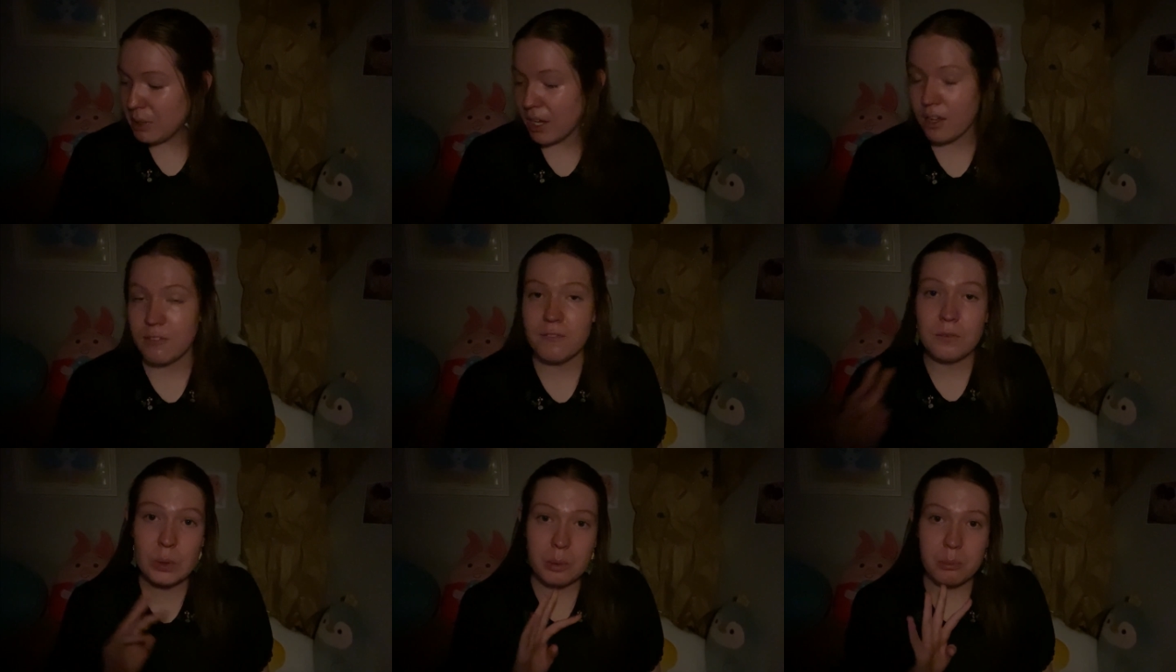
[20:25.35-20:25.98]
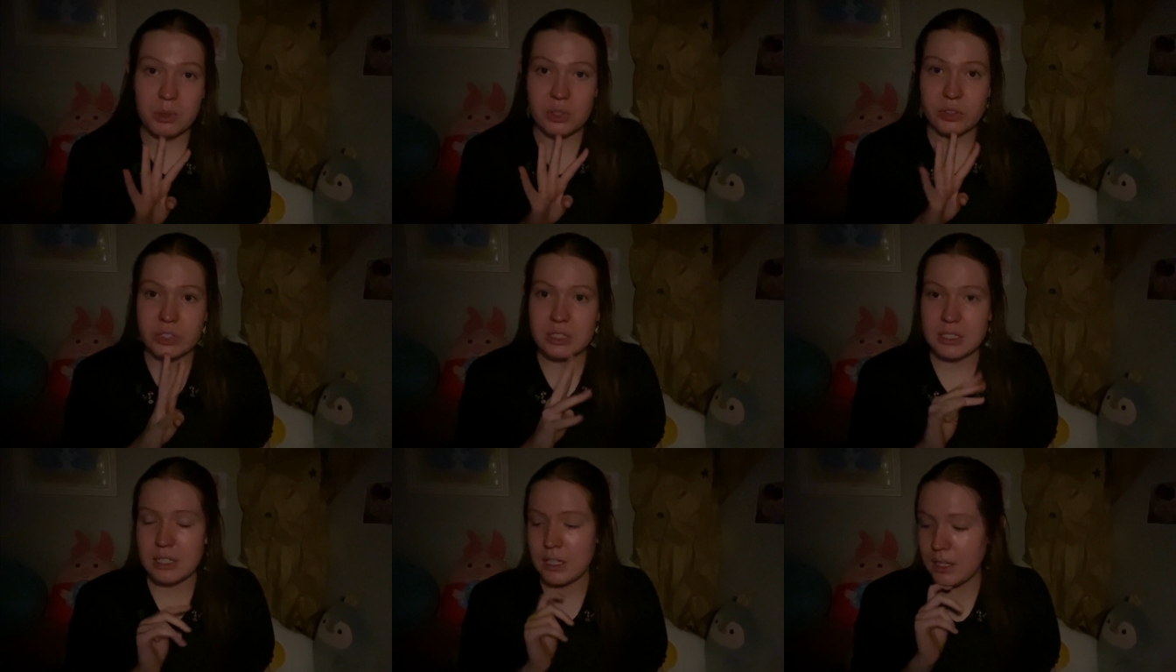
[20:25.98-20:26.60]
I have 4
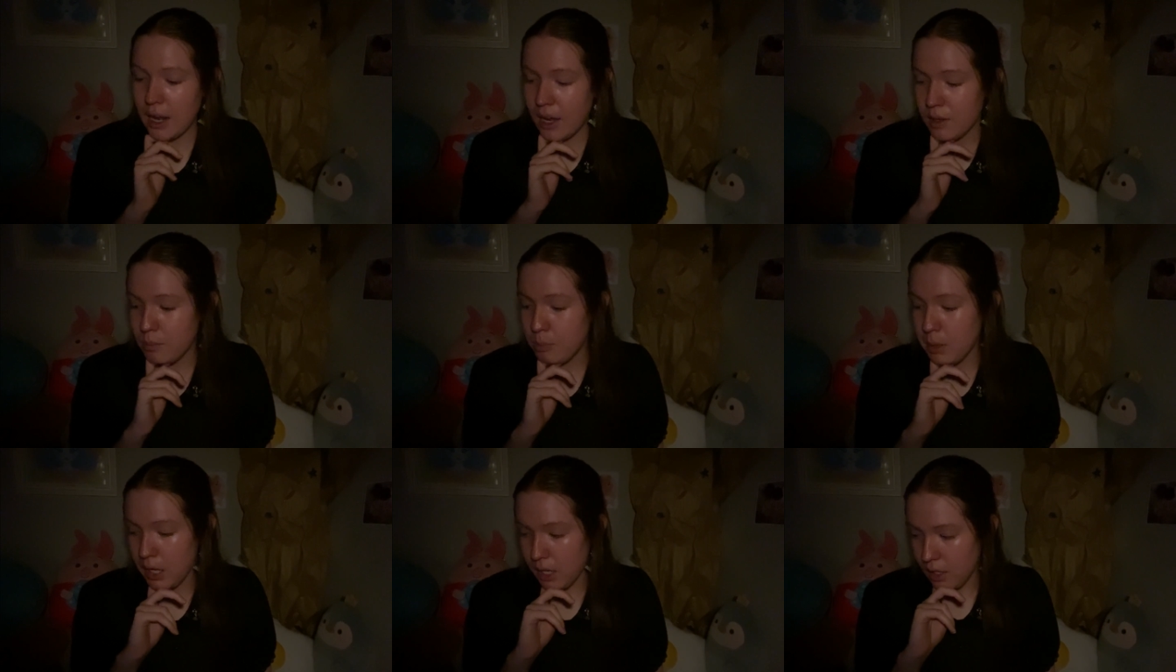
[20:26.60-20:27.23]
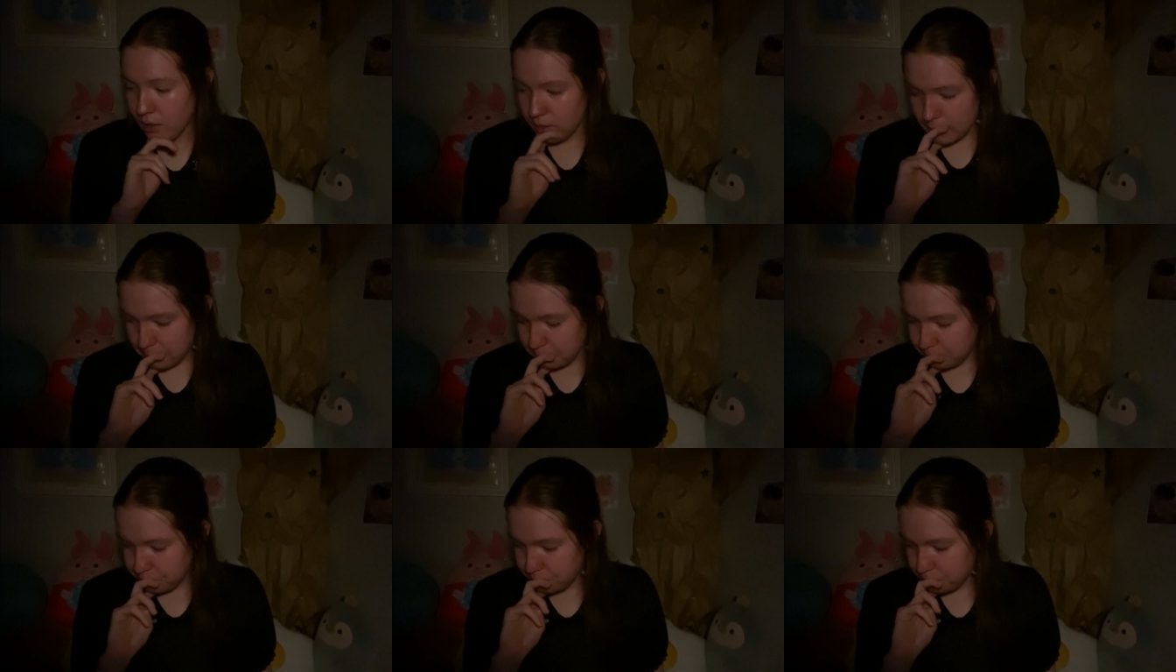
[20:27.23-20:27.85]
books that I picked
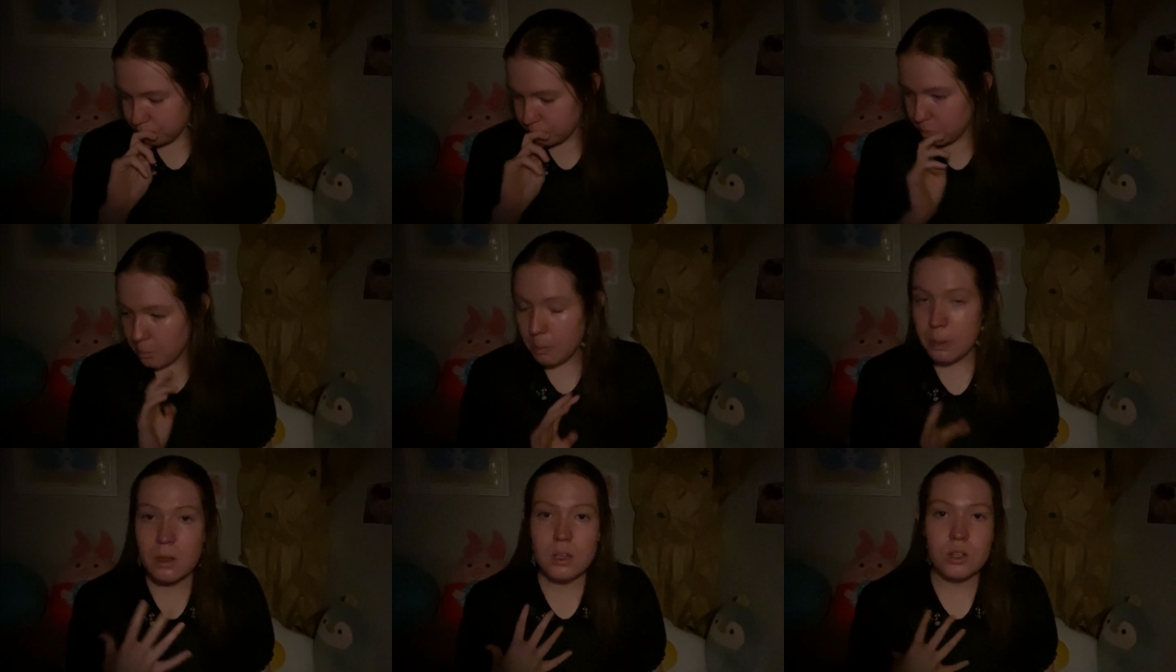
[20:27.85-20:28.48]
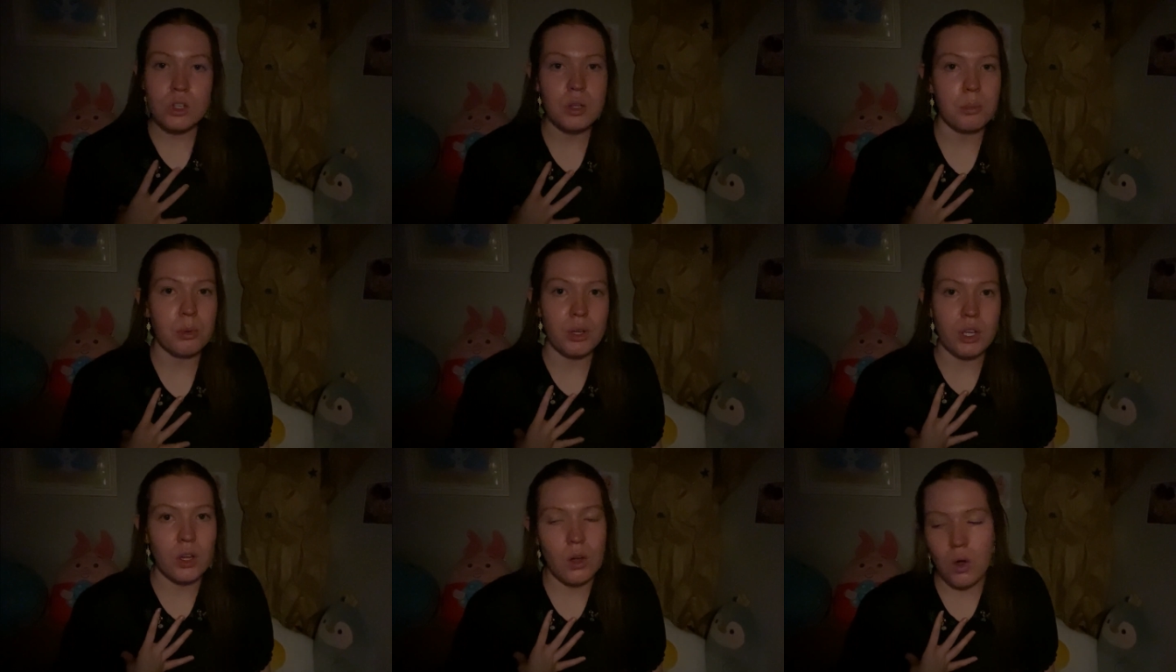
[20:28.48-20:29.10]
to
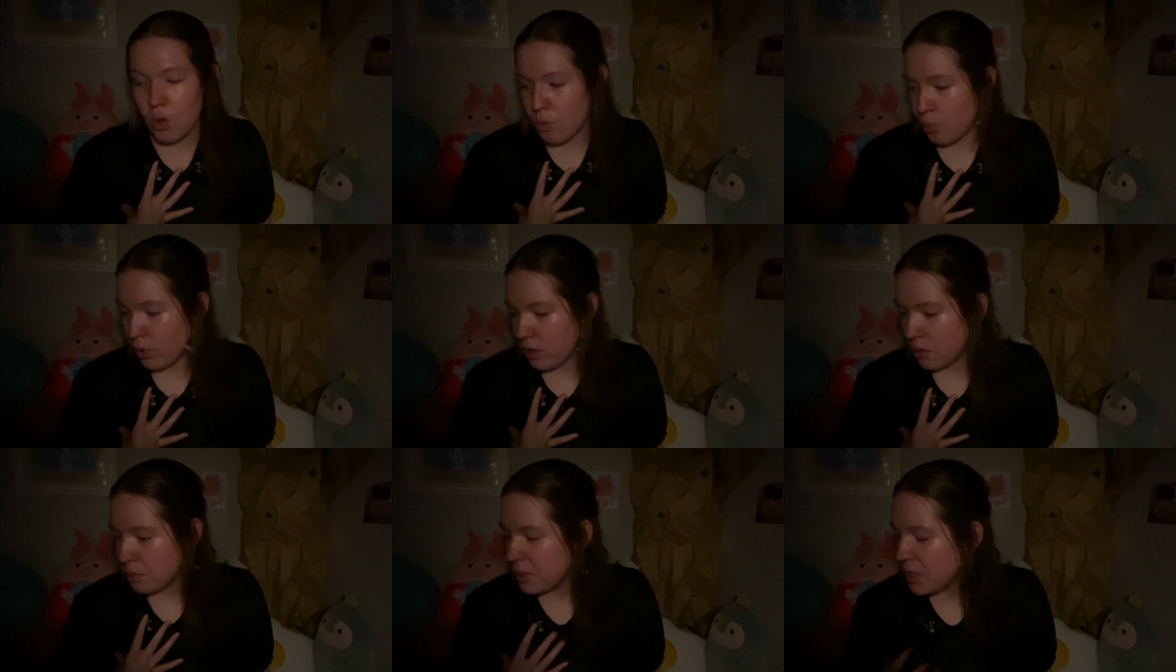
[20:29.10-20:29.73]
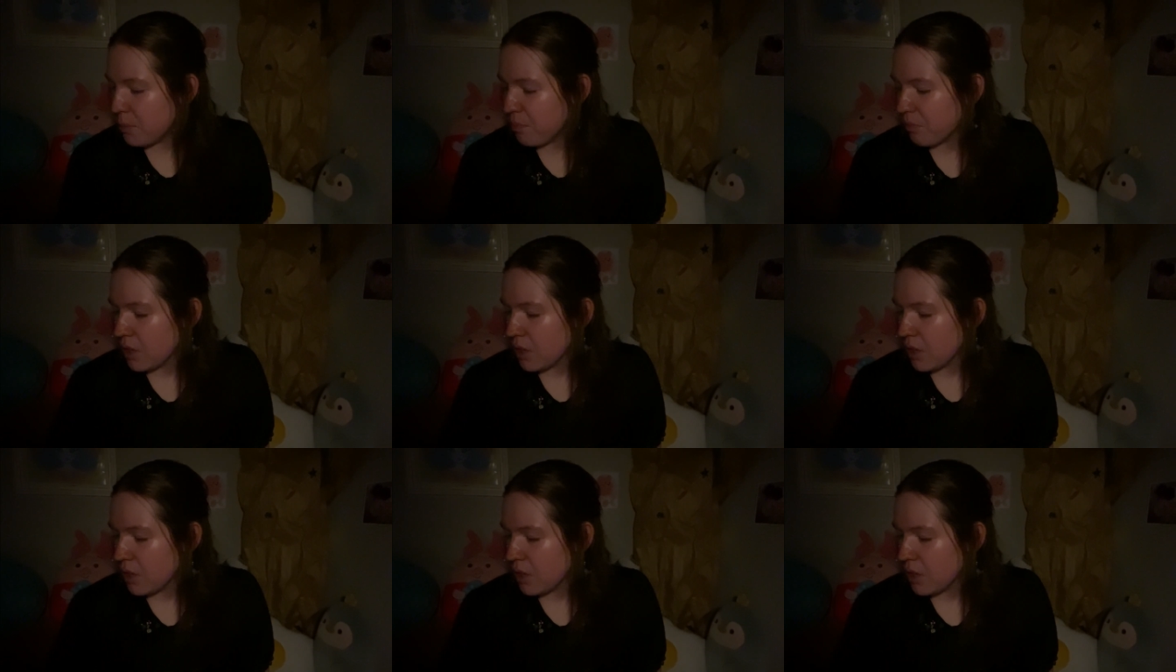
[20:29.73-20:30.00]
bring home with me.